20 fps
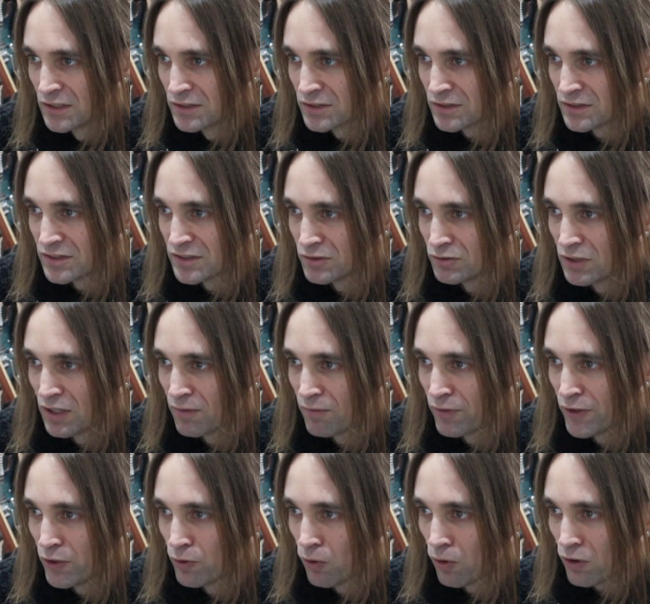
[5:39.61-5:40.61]
you can see, we have
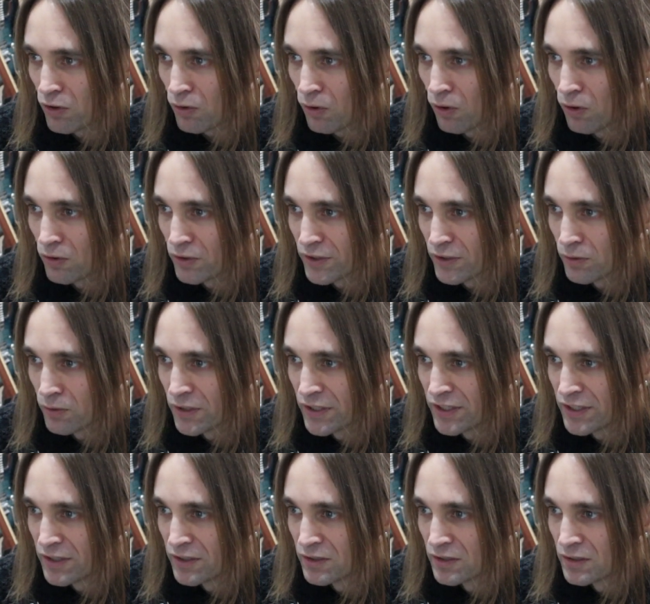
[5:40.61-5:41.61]
the York Audio
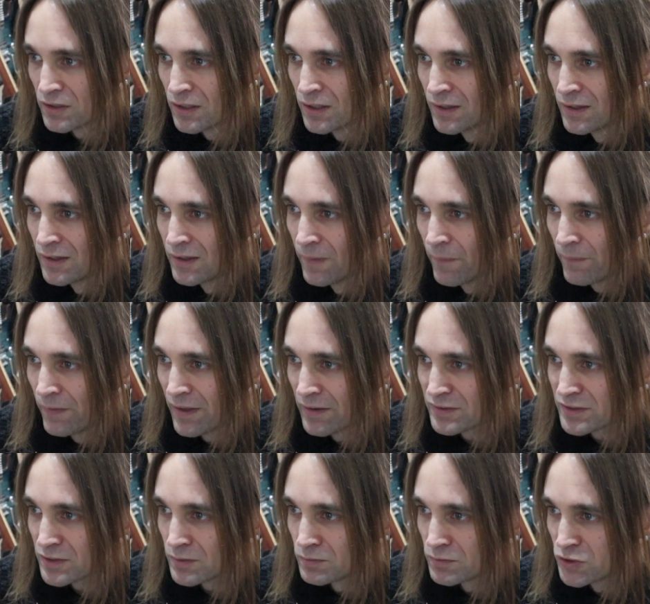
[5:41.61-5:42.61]
here. We
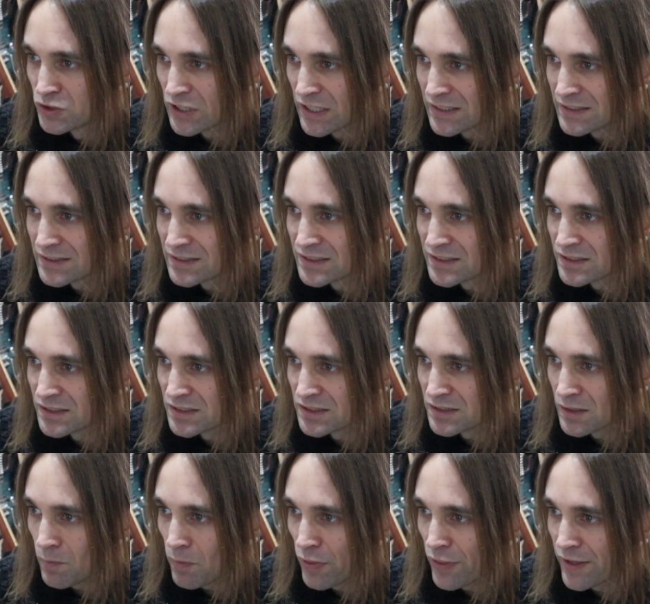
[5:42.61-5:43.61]
have some Gens
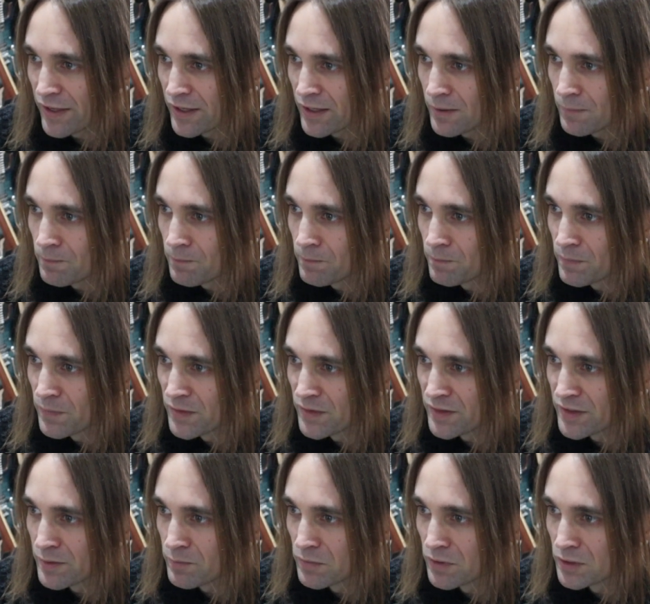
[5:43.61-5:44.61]
something,
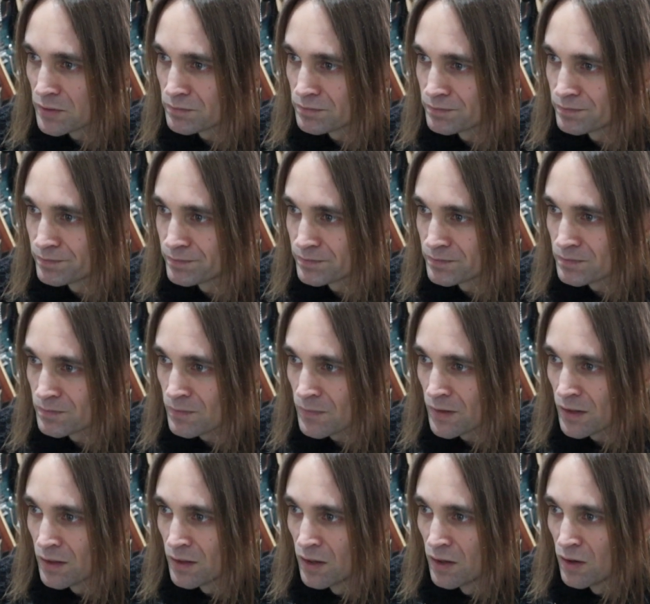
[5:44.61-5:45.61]
Sigma.
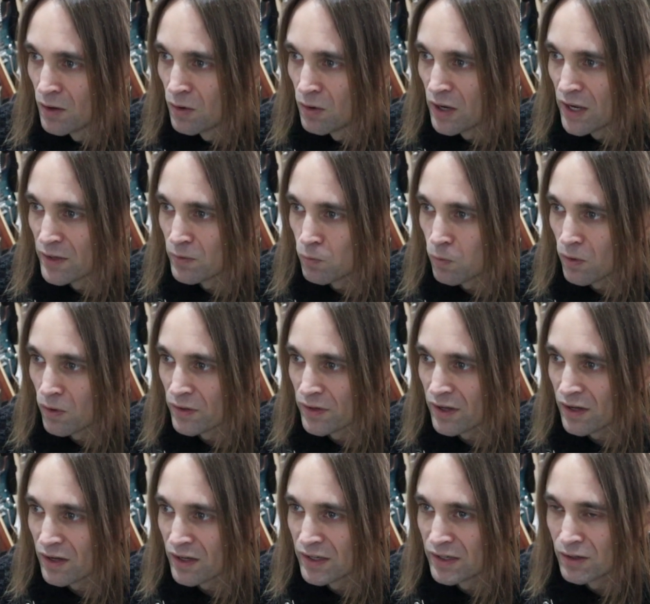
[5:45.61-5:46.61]
And one
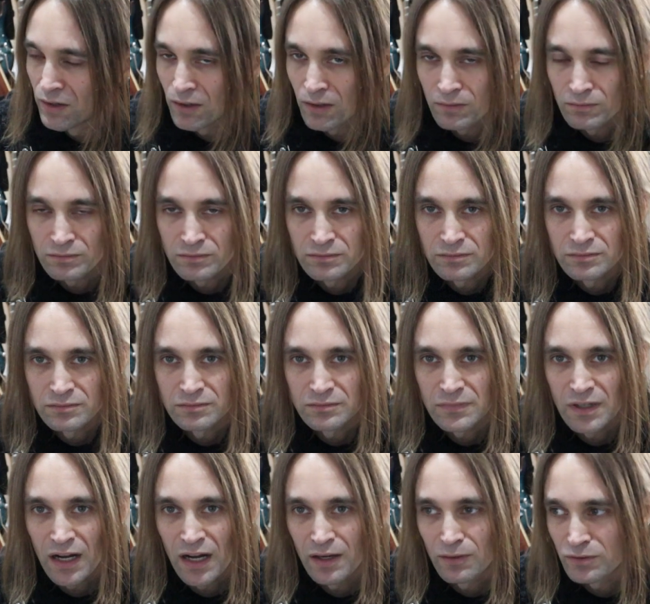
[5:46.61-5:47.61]

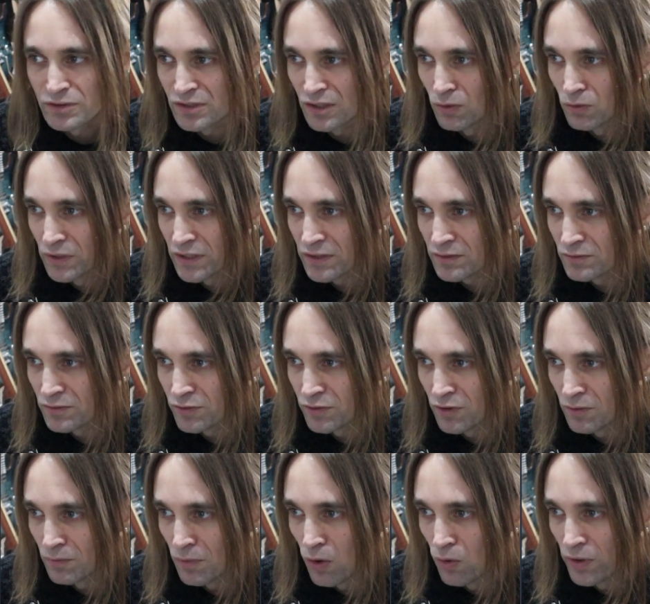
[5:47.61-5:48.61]
I was loading
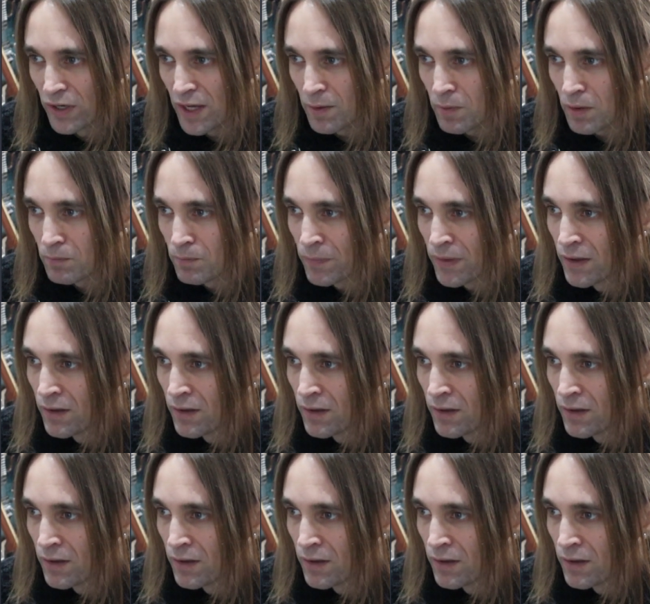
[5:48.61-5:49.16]
from Ownhammer.